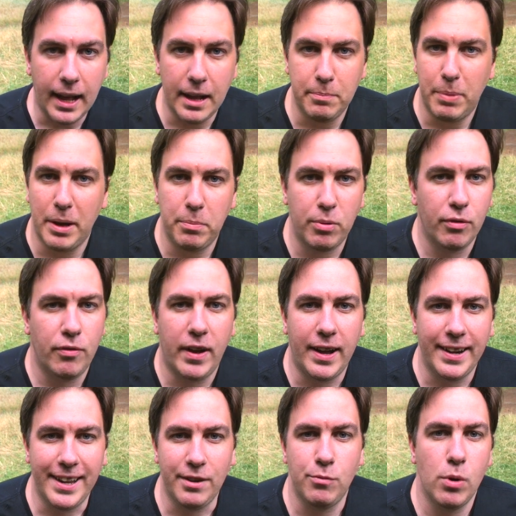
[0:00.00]
and by
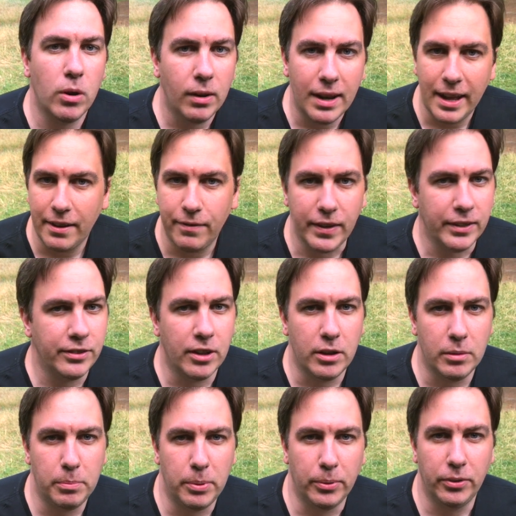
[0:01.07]
providing real-life
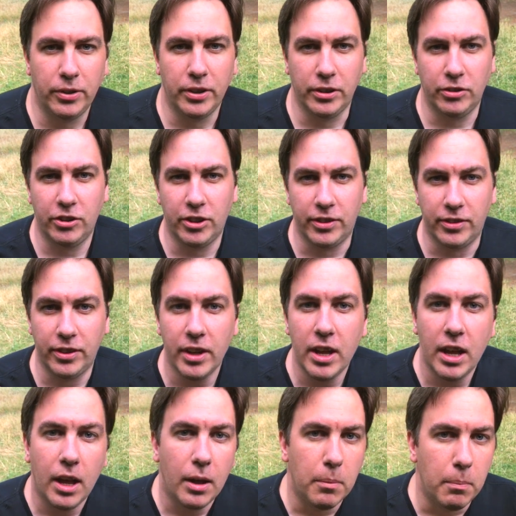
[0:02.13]
examples such as
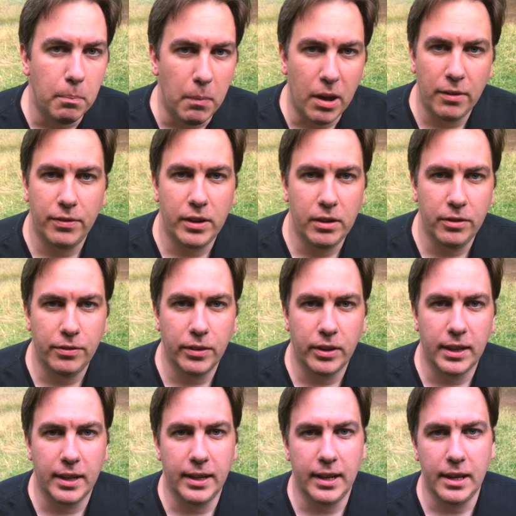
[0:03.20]
Martin Luther
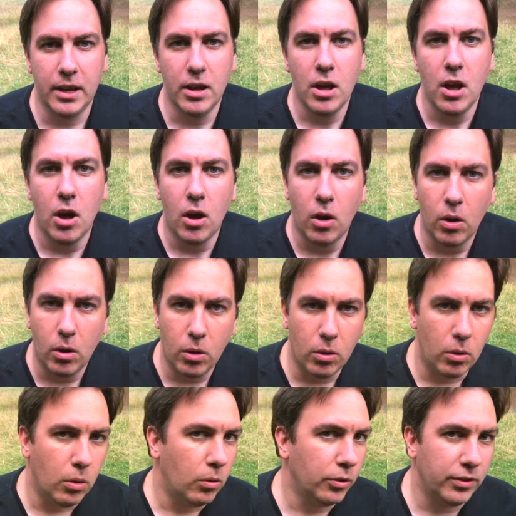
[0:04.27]
King
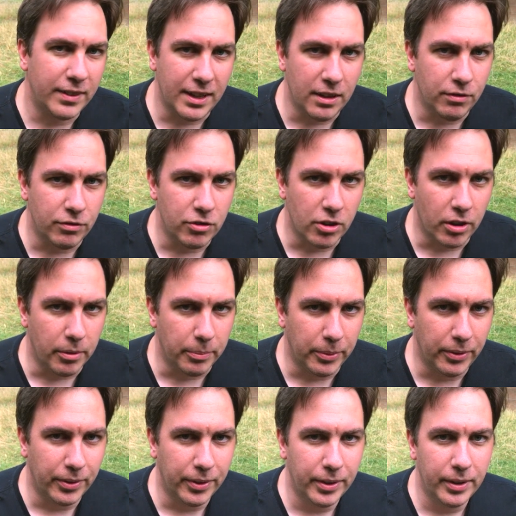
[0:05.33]
or Steve
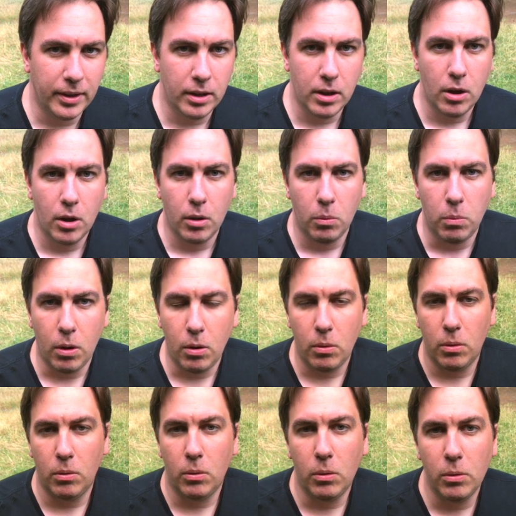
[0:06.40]
Jobs. What
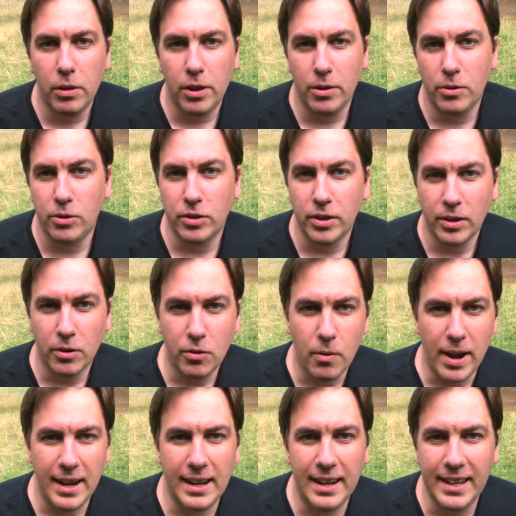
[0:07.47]
all those
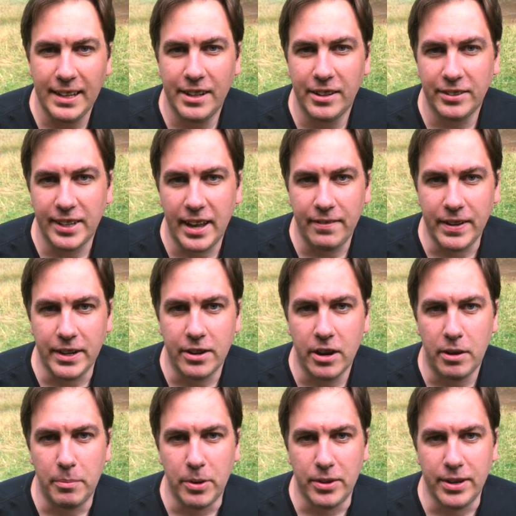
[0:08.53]
great leaders have in
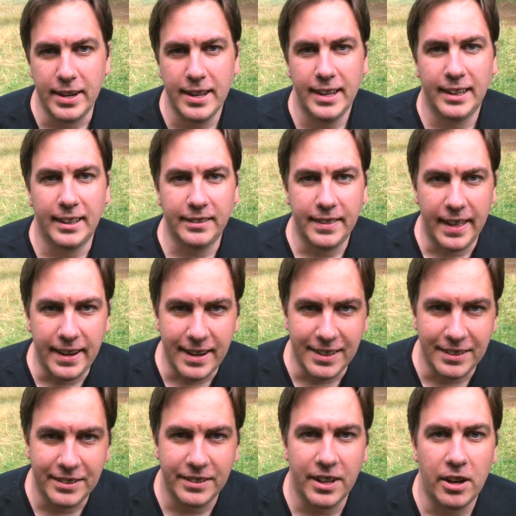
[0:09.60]
common is that they
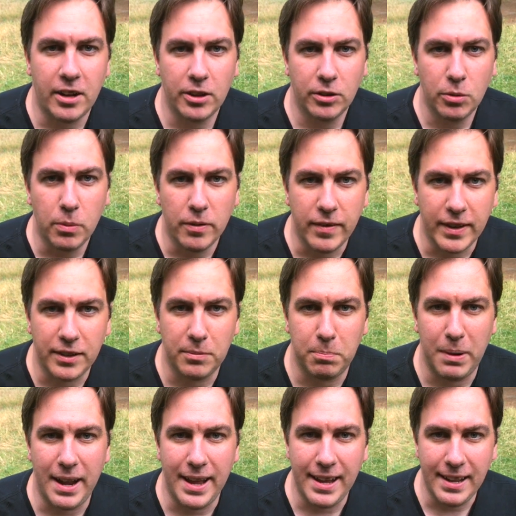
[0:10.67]
start with
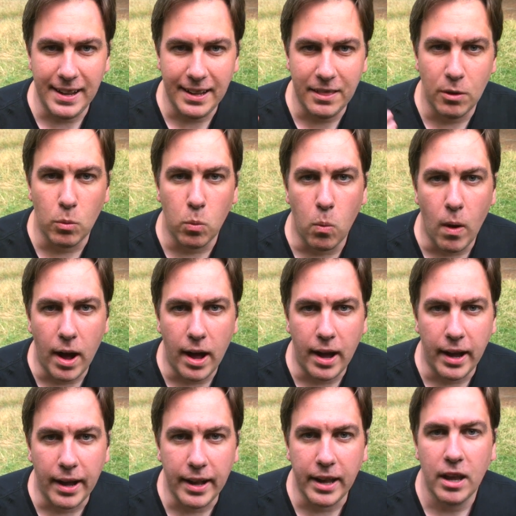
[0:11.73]
explaining the
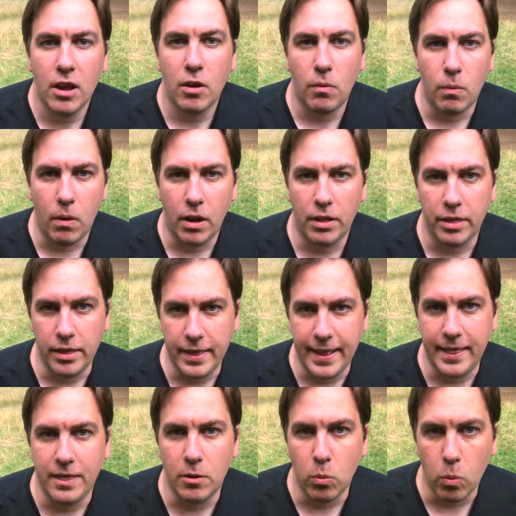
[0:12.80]
why rather
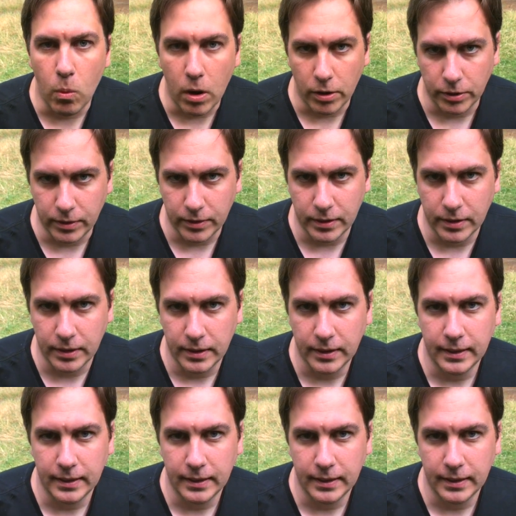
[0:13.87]
than the what.